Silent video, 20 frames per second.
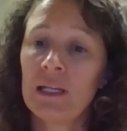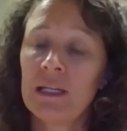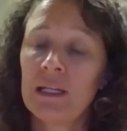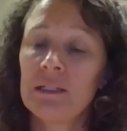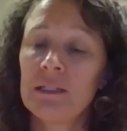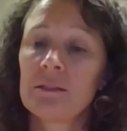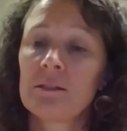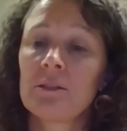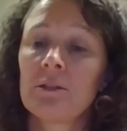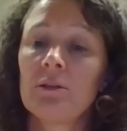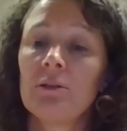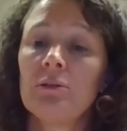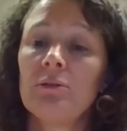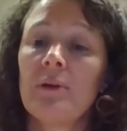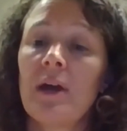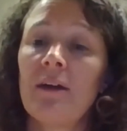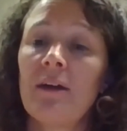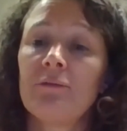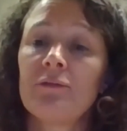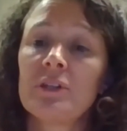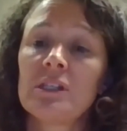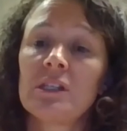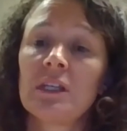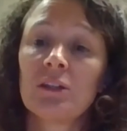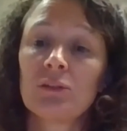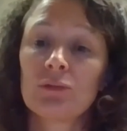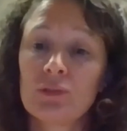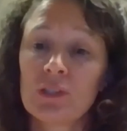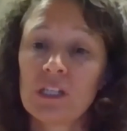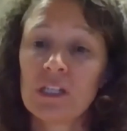into every
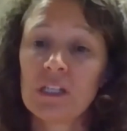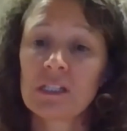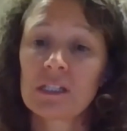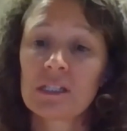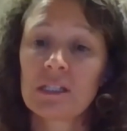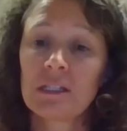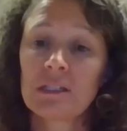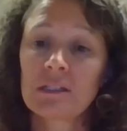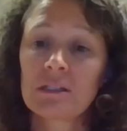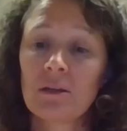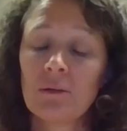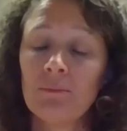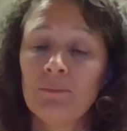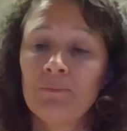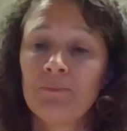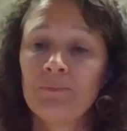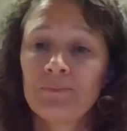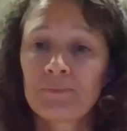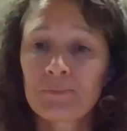single Cheetah system,